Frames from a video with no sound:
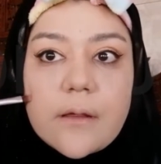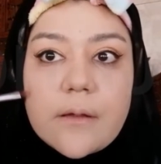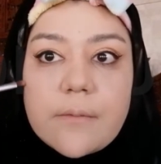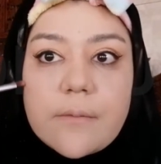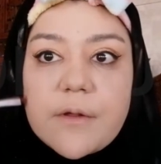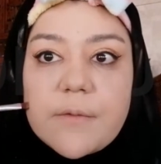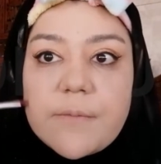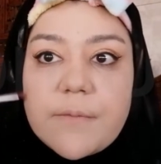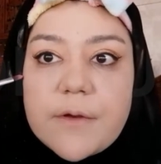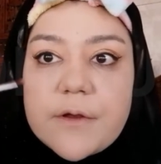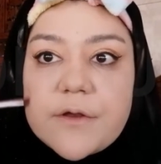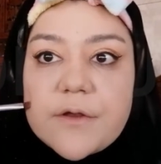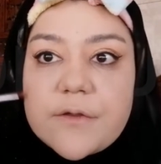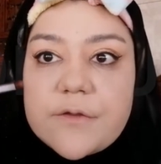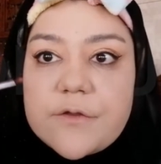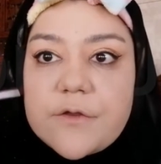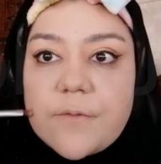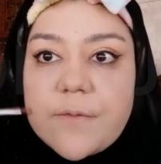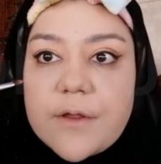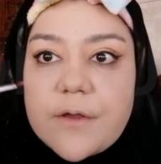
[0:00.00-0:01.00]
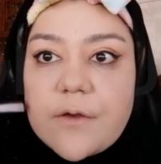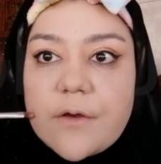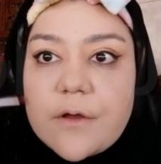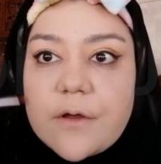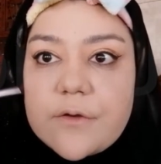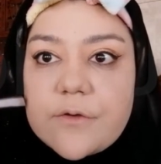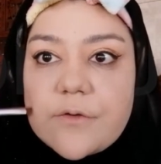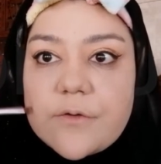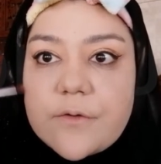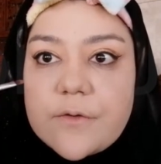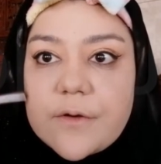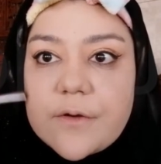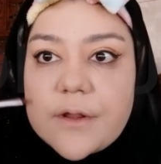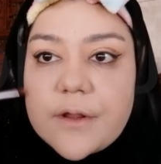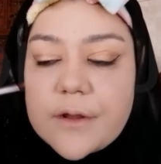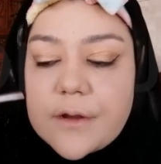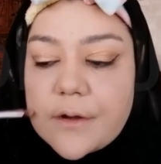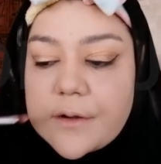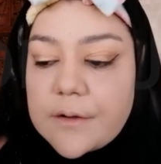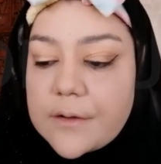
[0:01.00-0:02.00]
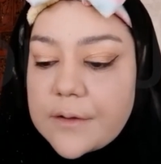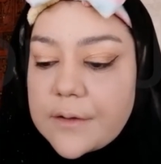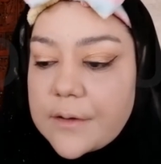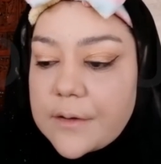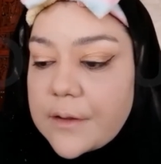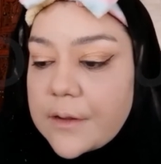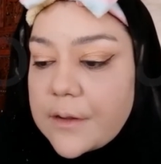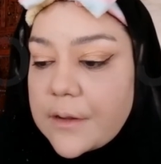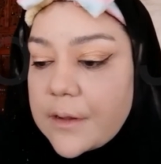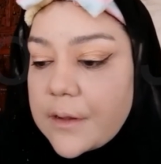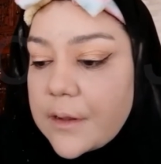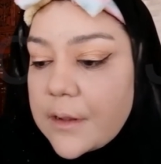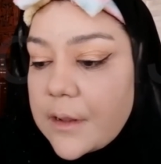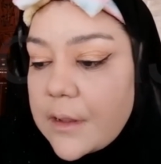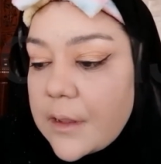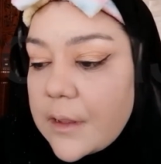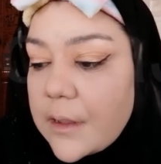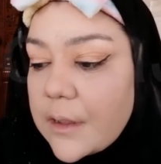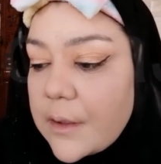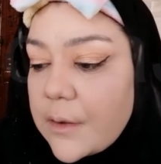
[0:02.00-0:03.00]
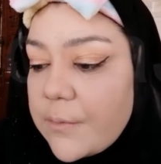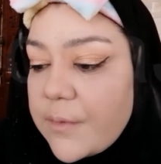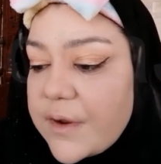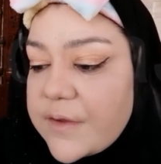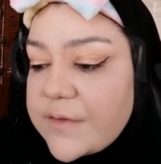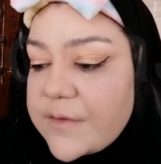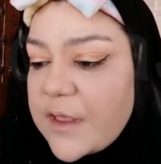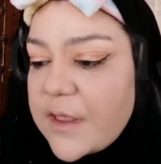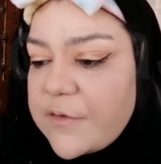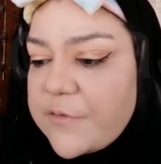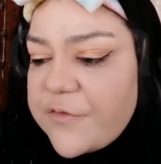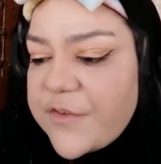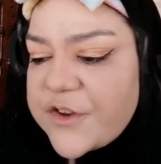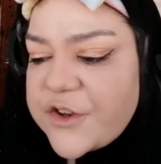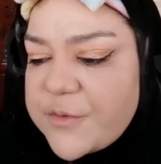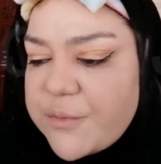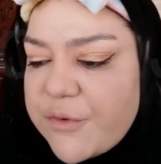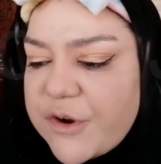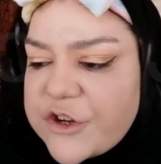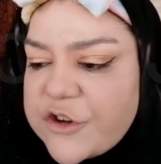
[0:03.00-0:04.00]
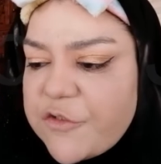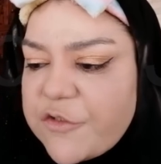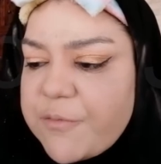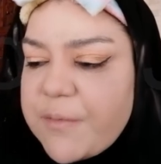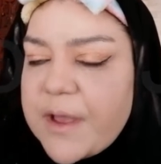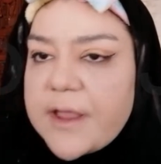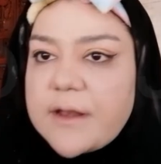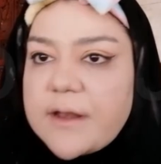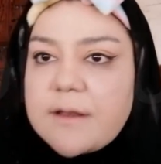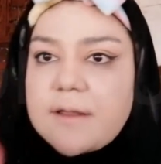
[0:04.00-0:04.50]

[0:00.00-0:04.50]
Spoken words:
but we're just doing contour here. Where's that fish brush of mine?